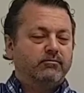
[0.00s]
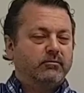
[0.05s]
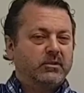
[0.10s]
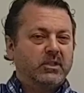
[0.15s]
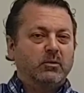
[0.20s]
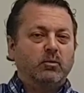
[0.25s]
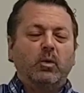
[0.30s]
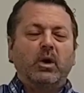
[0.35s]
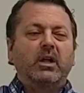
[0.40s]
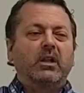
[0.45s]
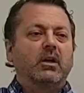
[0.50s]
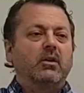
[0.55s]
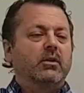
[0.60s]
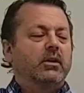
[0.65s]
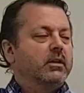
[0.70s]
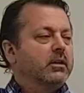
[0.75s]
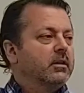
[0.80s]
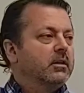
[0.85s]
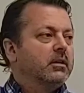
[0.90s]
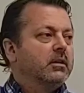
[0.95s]
Did well on it.
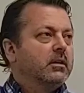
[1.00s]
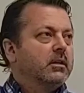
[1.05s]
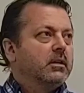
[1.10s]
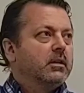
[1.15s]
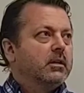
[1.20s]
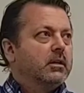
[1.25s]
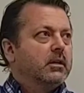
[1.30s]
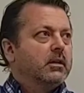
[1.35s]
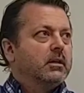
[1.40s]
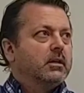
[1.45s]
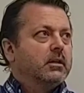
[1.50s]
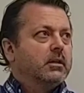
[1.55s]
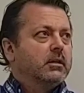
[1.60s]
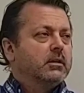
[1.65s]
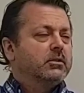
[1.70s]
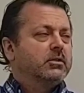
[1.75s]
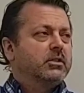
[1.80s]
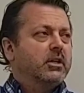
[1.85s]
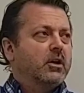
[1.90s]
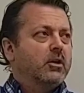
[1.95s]

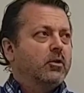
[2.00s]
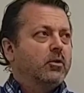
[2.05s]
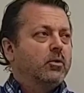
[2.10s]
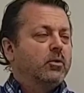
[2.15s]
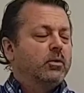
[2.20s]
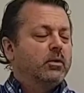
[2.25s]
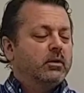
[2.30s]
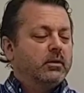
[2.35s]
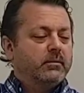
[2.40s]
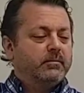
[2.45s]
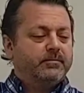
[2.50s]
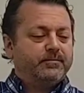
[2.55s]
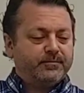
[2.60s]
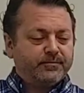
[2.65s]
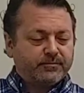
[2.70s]
So